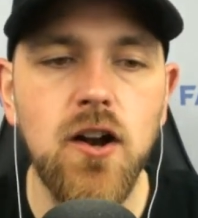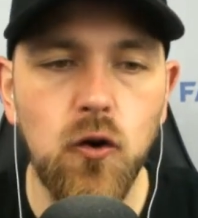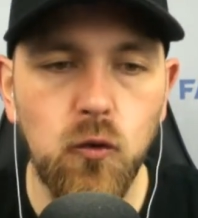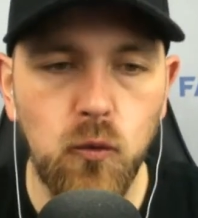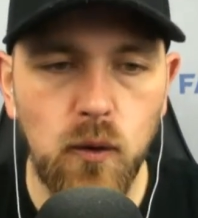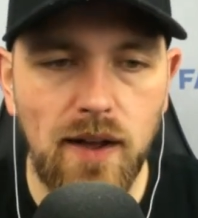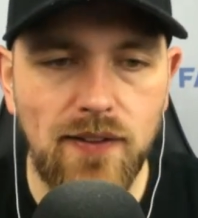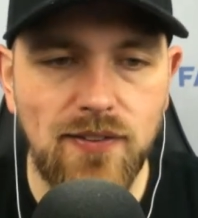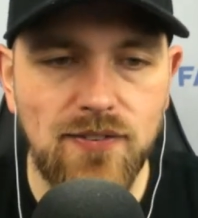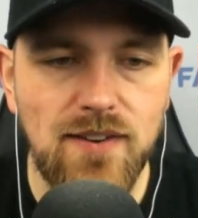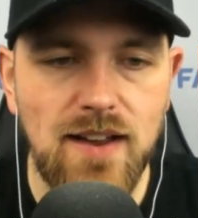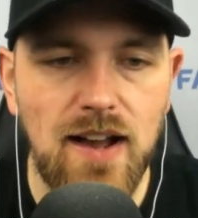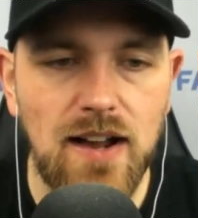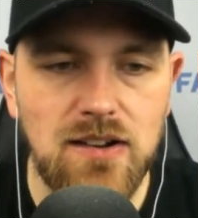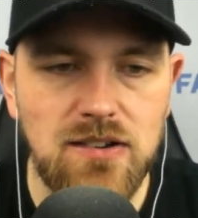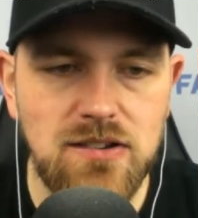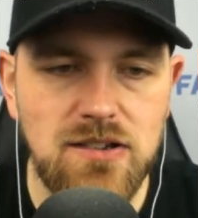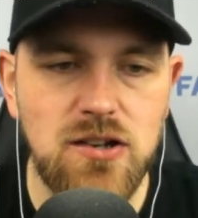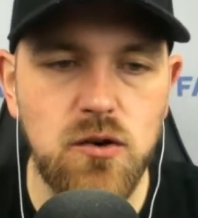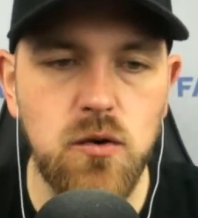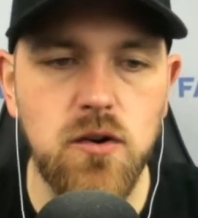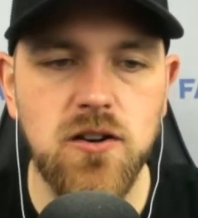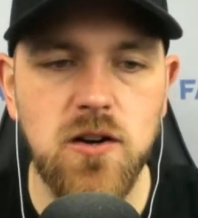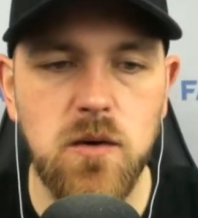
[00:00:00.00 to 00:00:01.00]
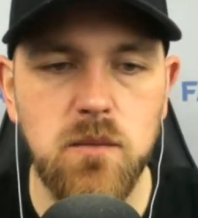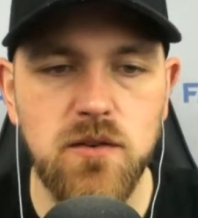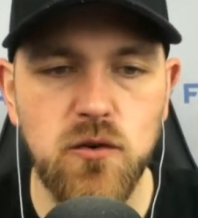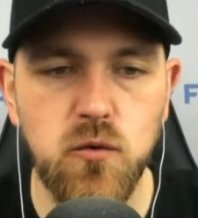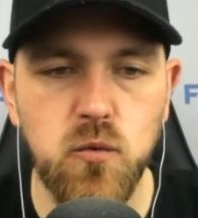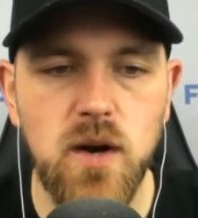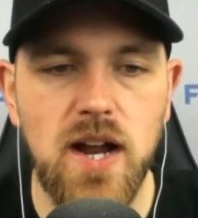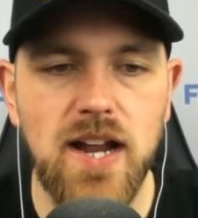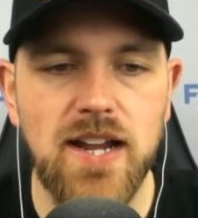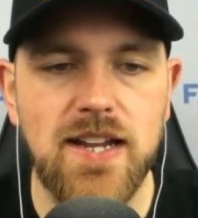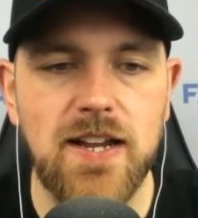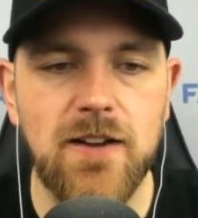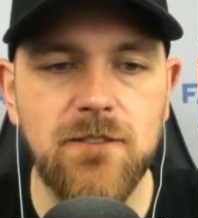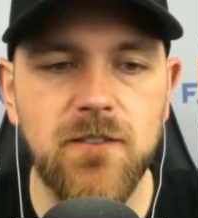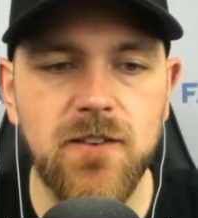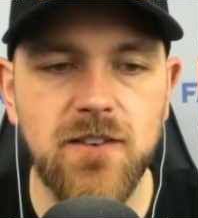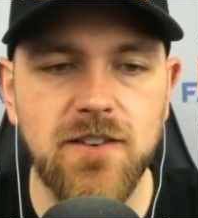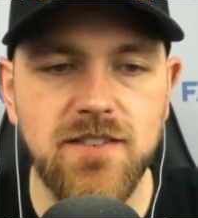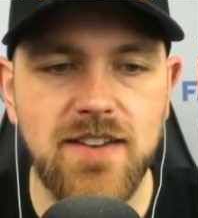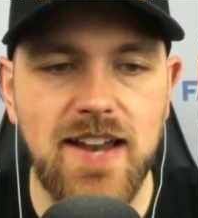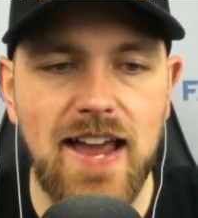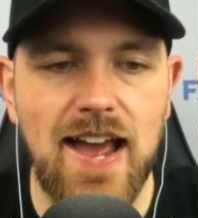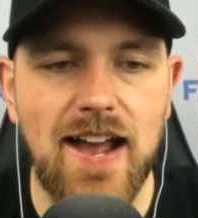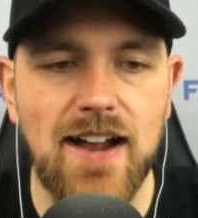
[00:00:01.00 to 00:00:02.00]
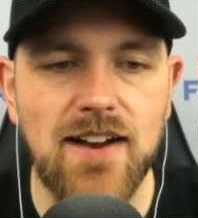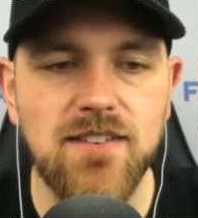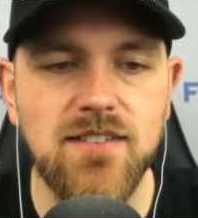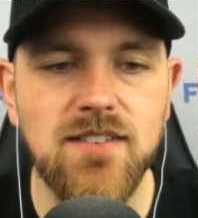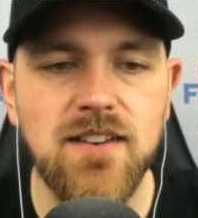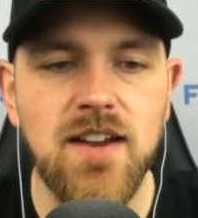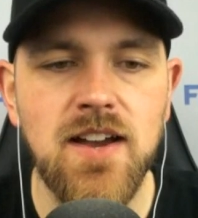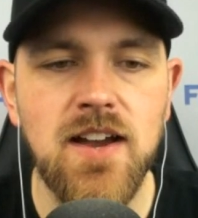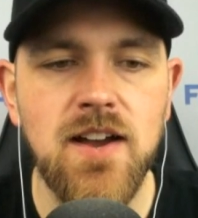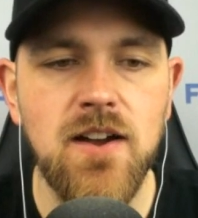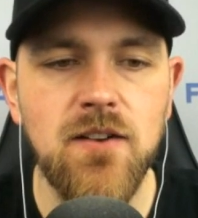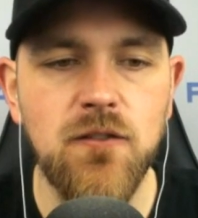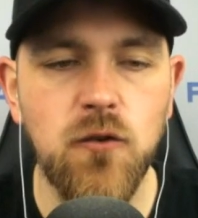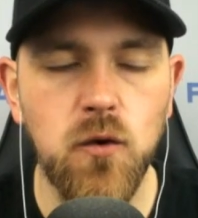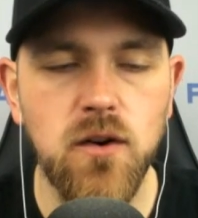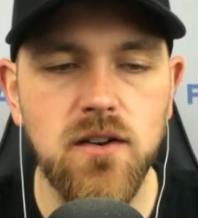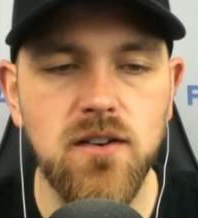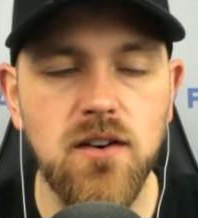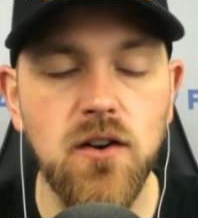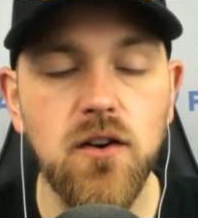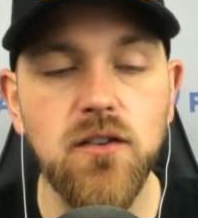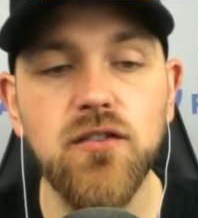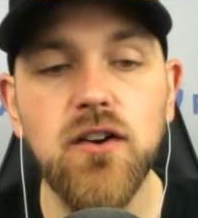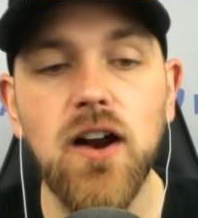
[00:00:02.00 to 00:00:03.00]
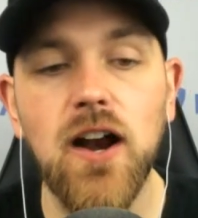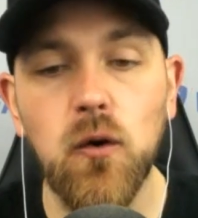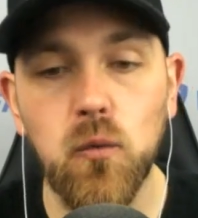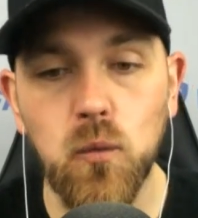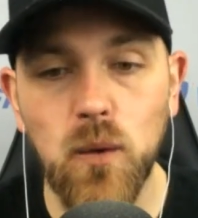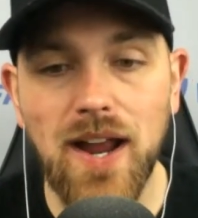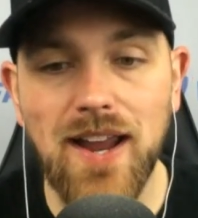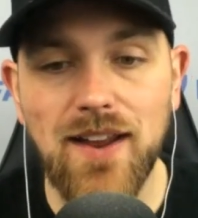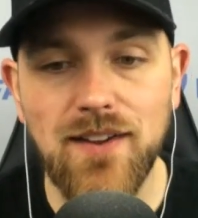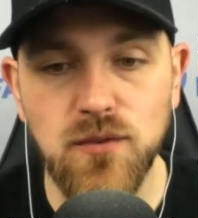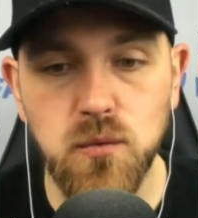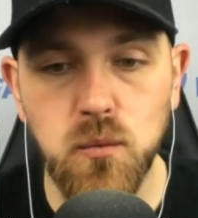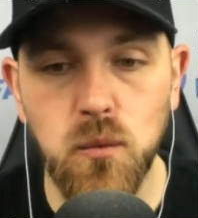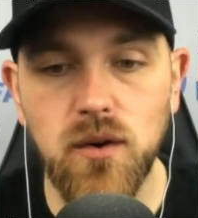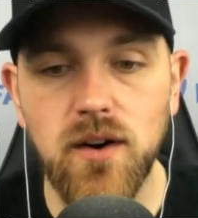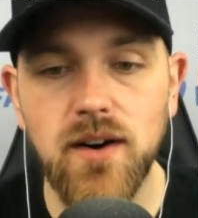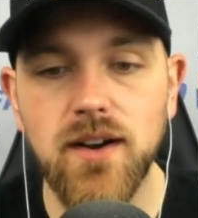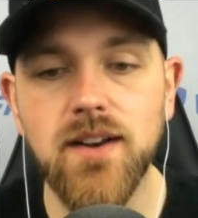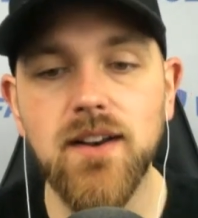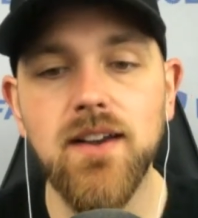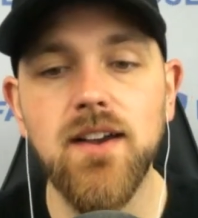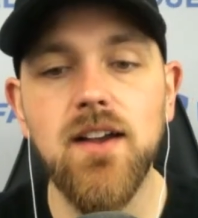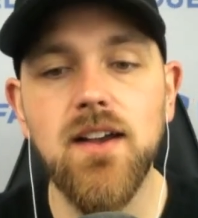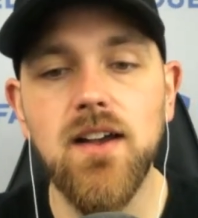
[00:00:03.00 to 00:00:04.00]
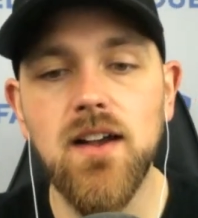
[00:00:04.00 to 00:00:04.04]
Red Sox two in terms of ranking for stacks for or sorry, Rays one,